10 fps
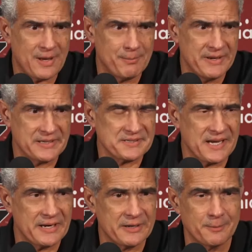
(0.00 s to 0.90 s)
I've been
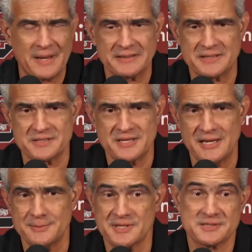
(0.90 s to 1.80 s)
excited about this
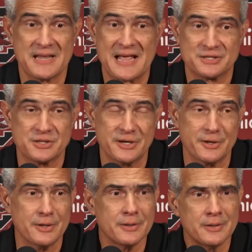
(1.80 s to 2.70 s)
team since last
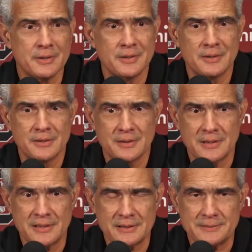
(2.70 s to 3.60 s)
year.
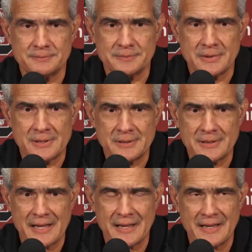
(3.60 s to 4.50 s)

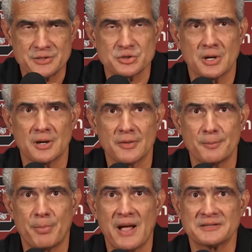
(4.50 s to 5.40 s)
I saw
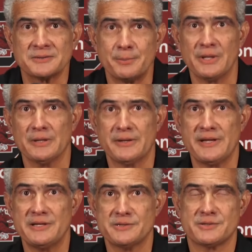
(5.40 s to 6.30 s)
the
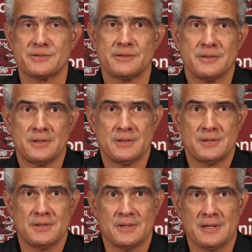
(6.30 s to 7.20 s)
possibilities
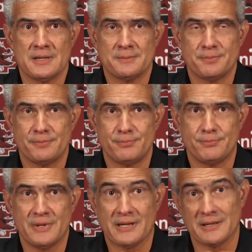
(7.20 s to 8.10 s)

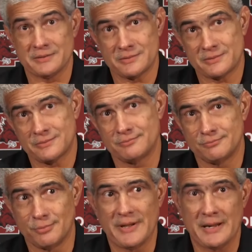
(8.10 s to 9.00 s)
because
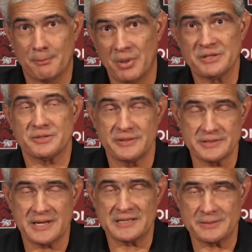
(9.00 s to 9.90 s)
we had a bunch of
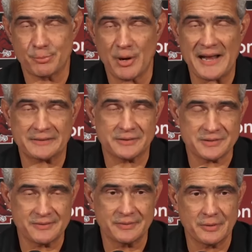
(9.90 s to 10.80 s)
these guys in
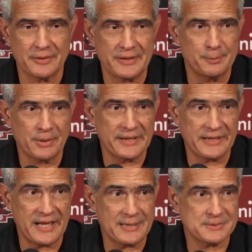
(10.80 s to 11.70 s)
practice, even though they didn't play
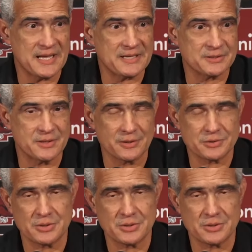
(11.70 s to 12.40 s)
in games last year.